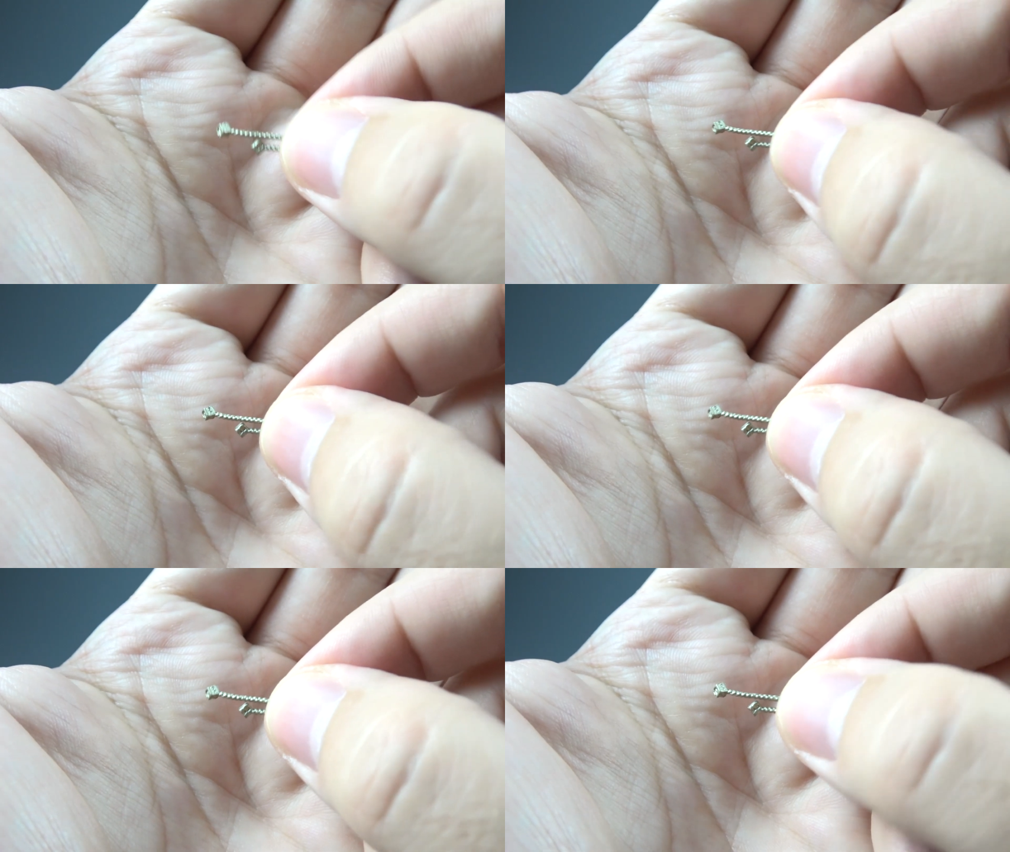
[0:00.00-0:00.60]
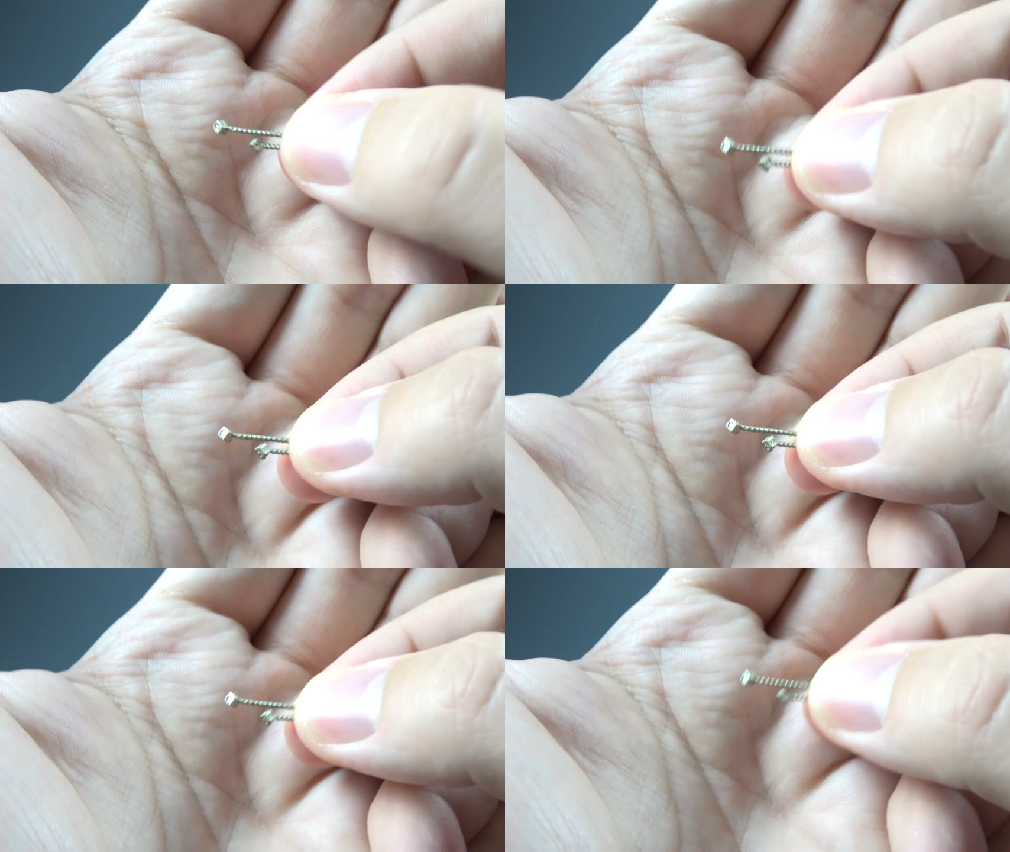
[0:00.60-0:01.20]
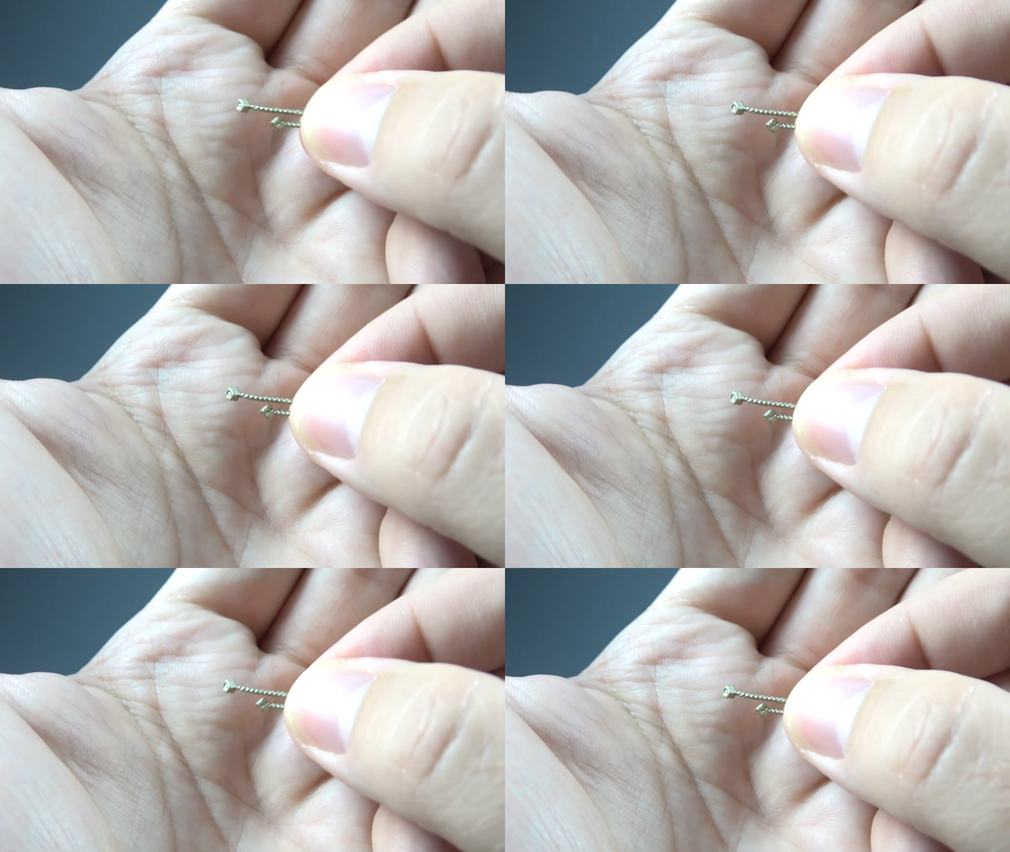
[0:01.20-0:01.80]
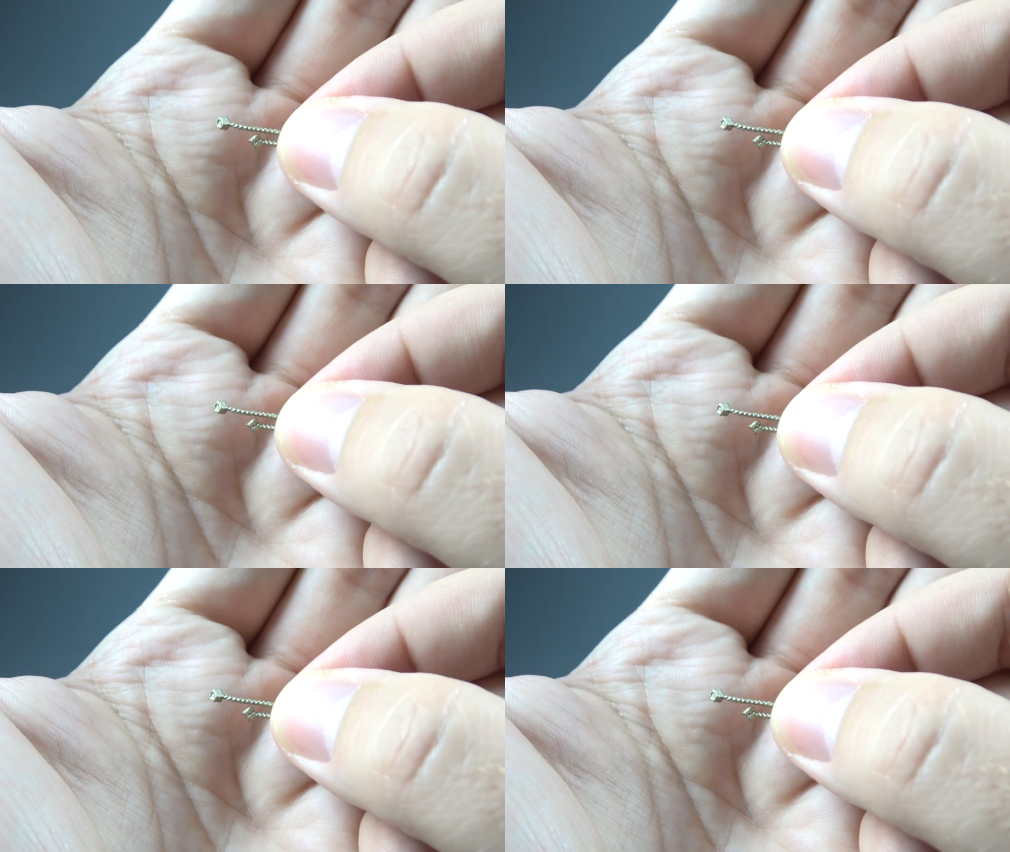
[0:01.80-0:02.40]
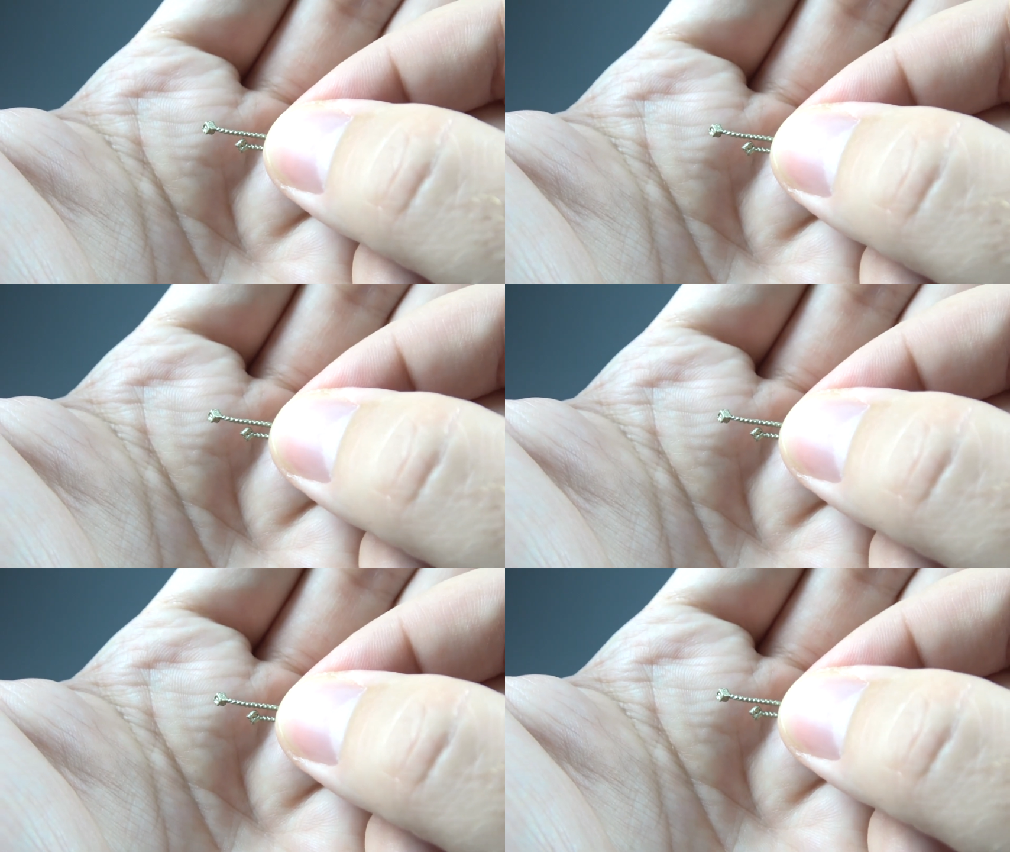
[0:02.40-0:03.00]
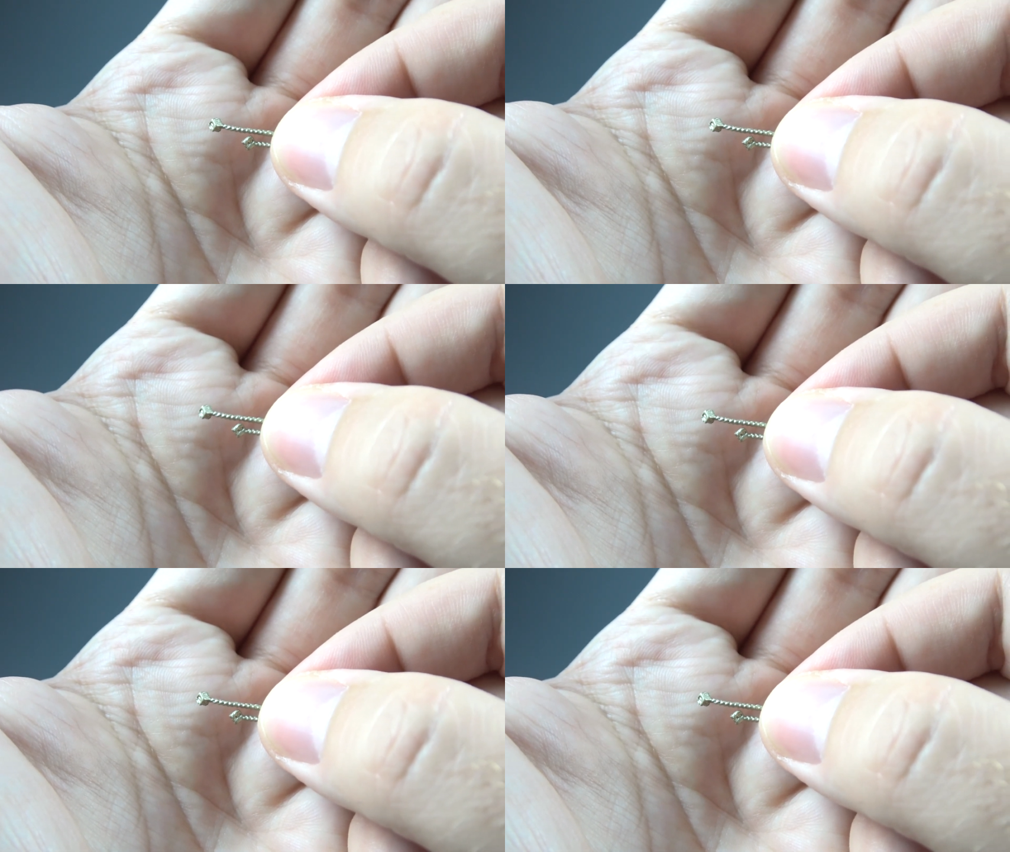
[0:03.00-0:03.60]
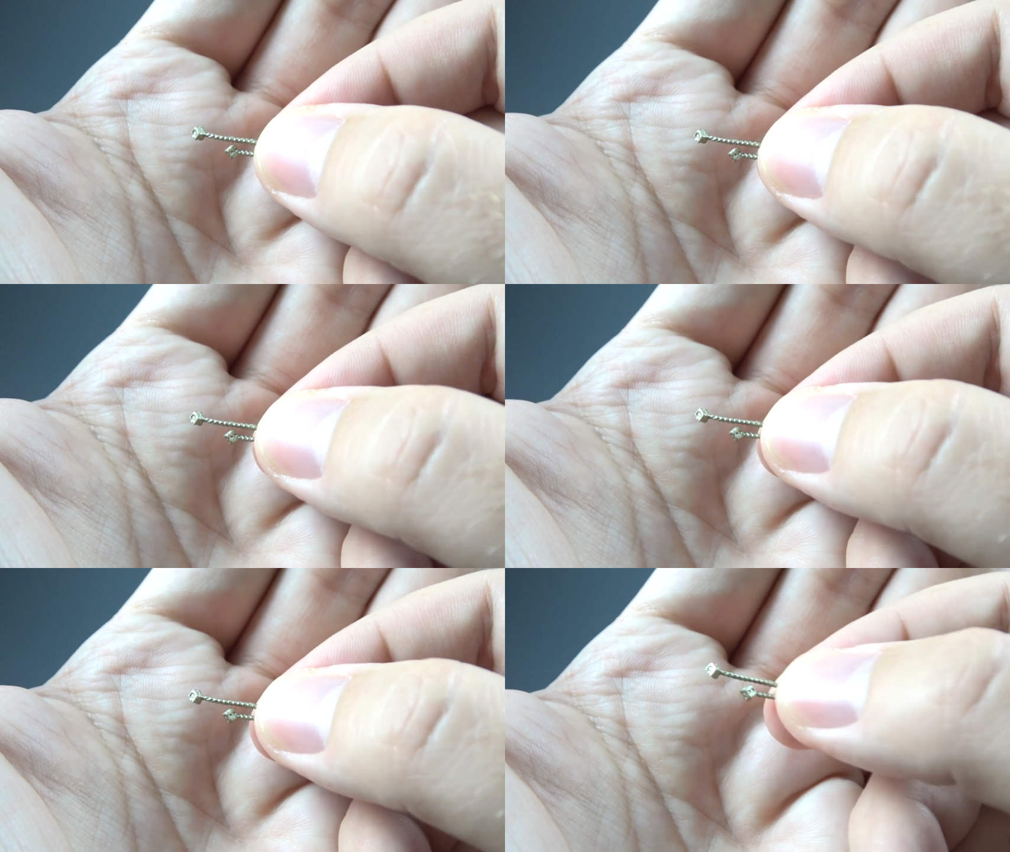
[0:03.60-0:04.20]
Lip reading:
No face is visible, so there are no lips to read.